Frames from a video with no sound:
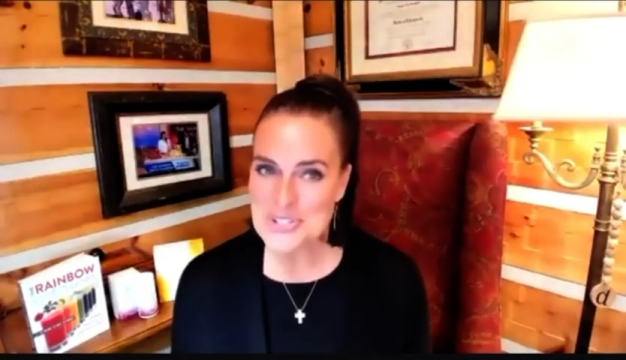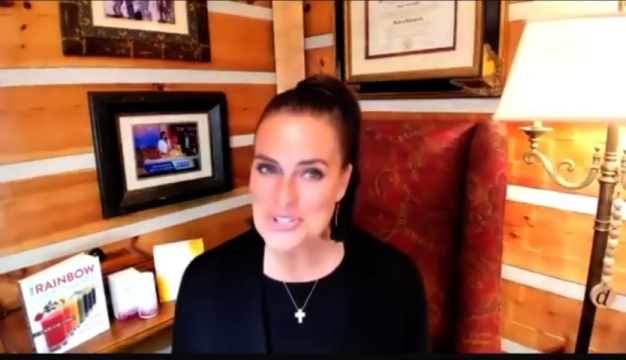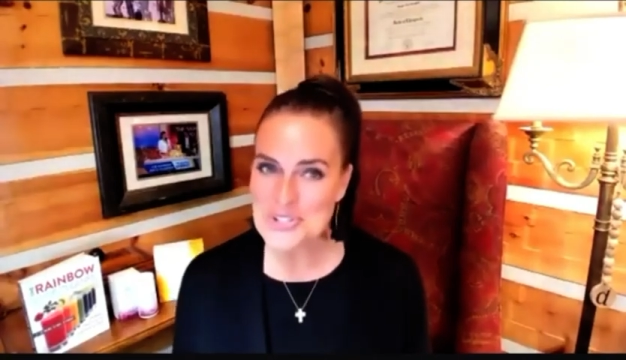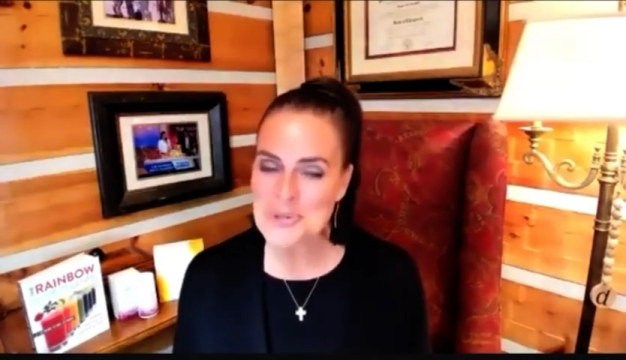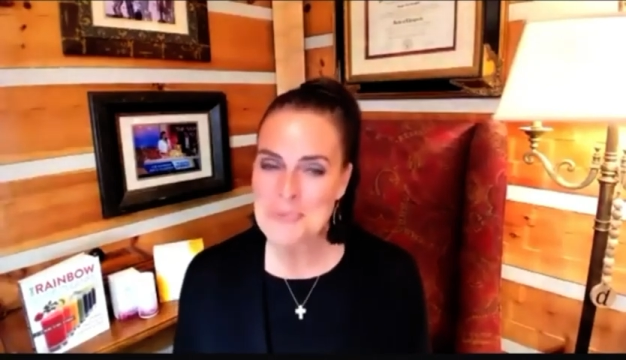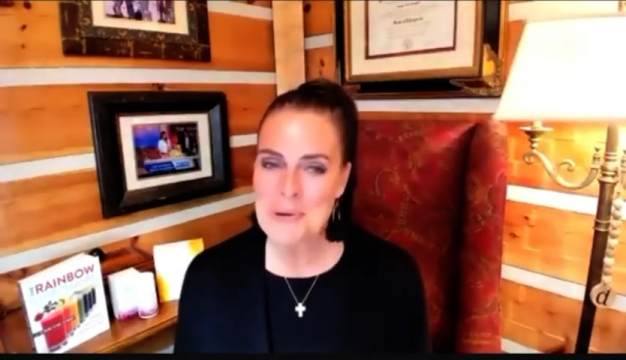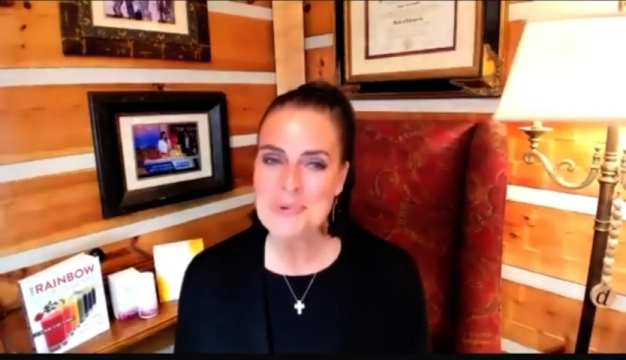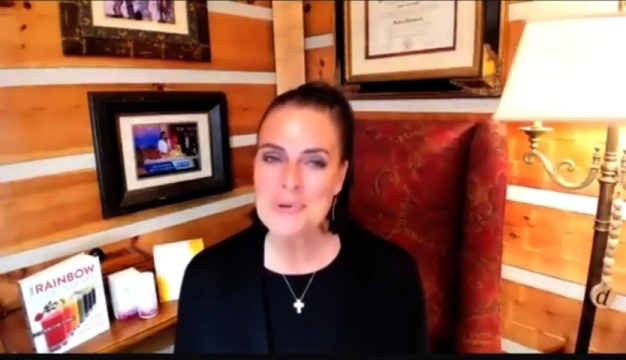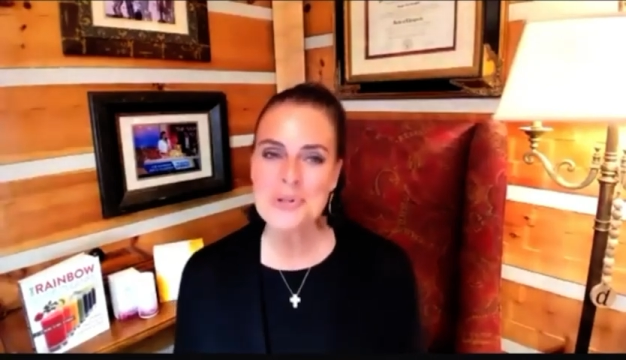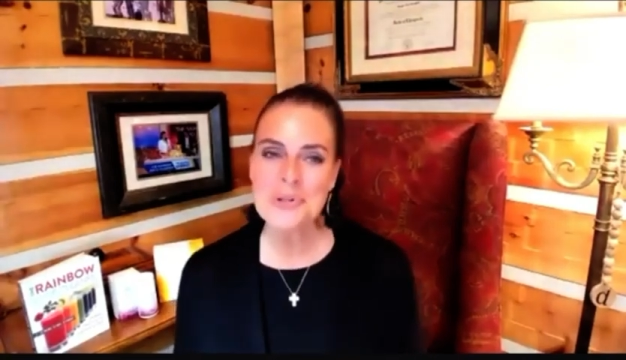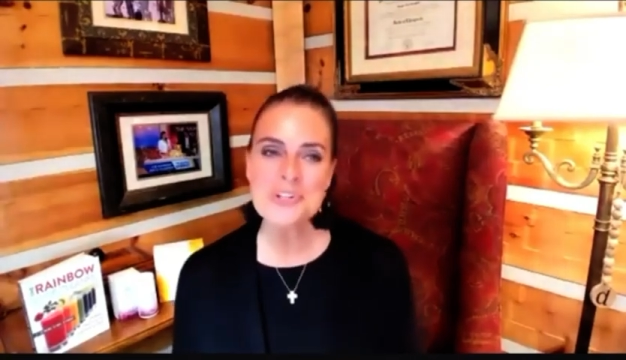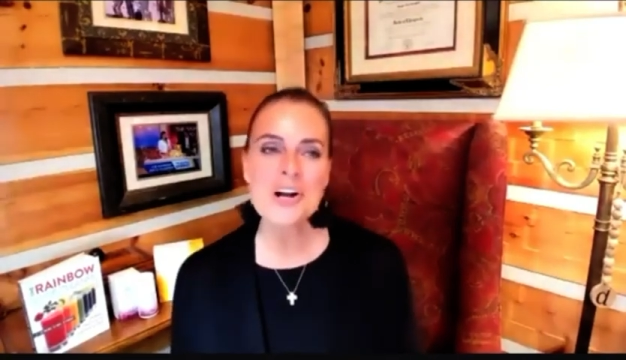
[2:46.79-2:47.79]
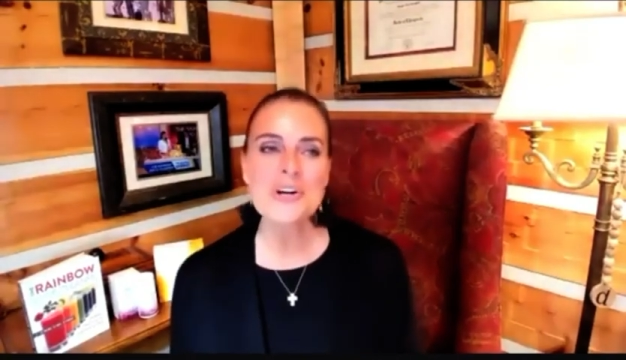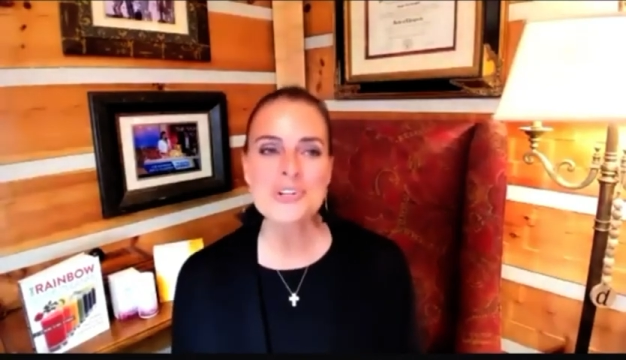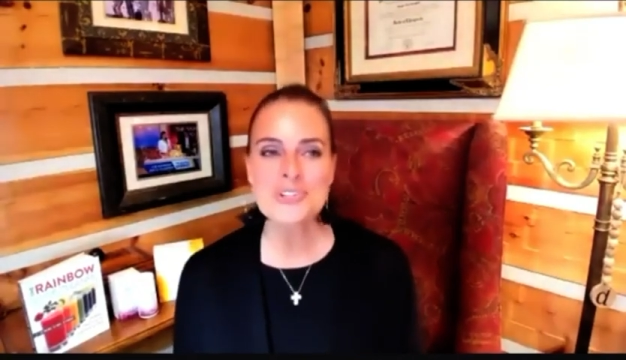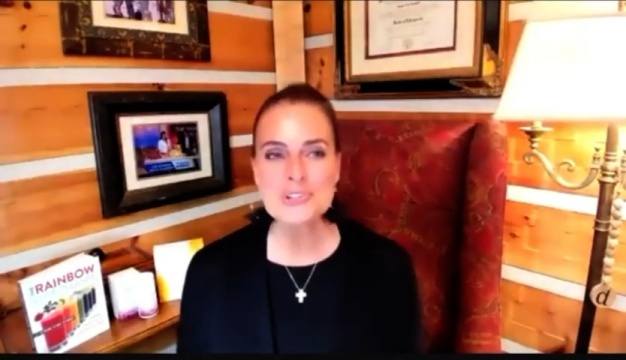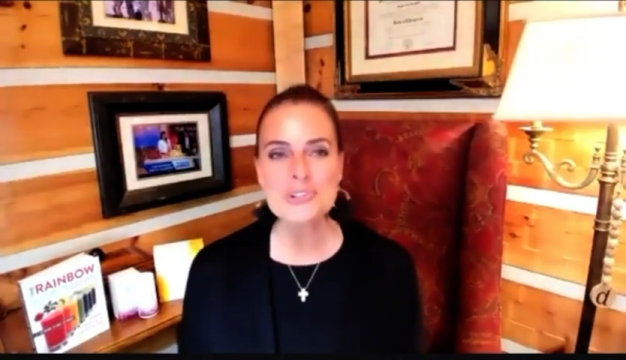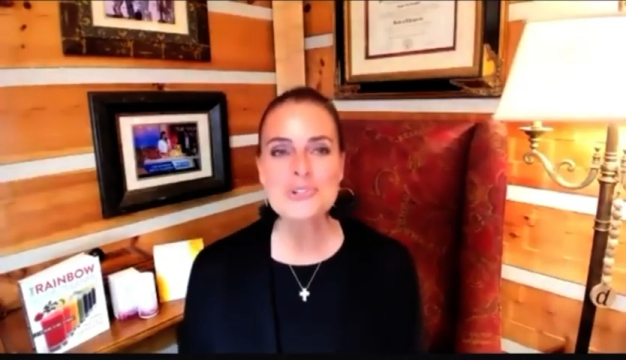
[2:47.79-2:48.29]
do you remember when you were younger and your
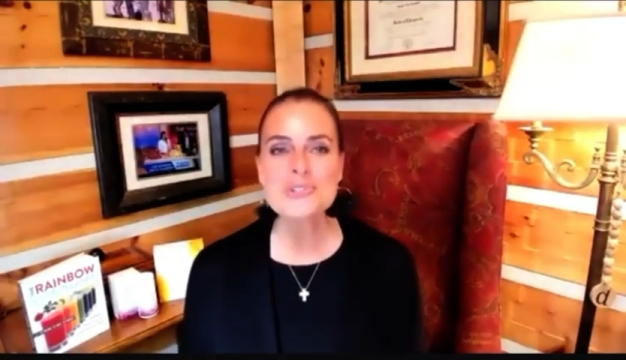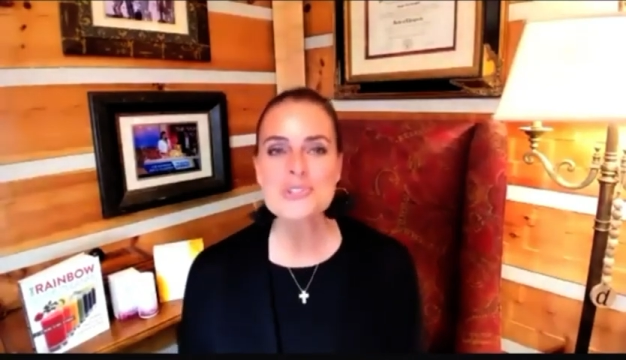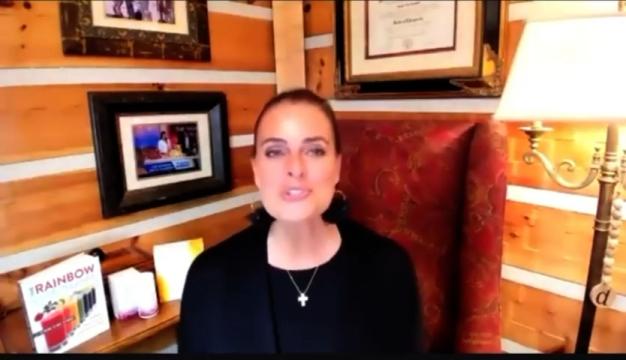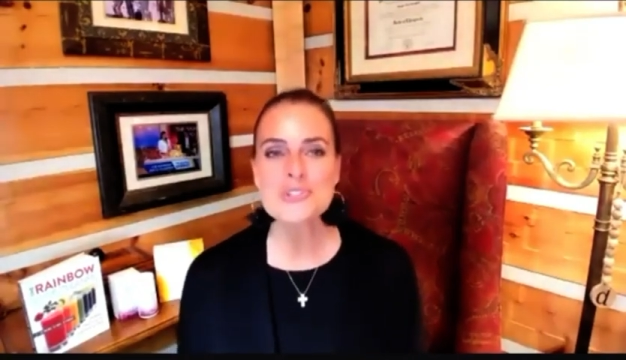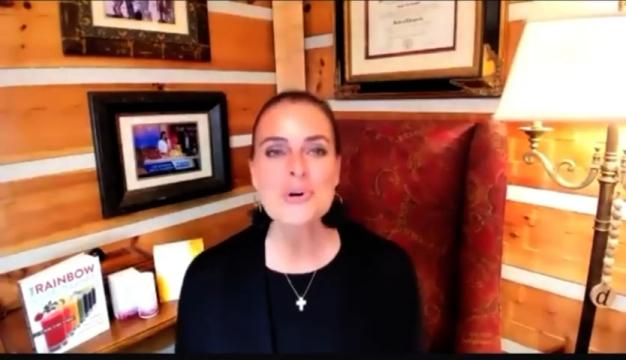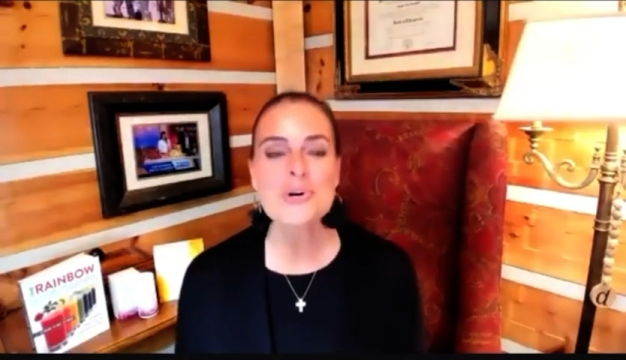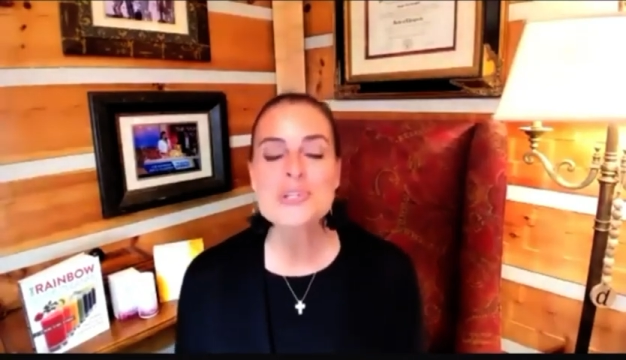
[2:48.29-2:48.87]
little sister always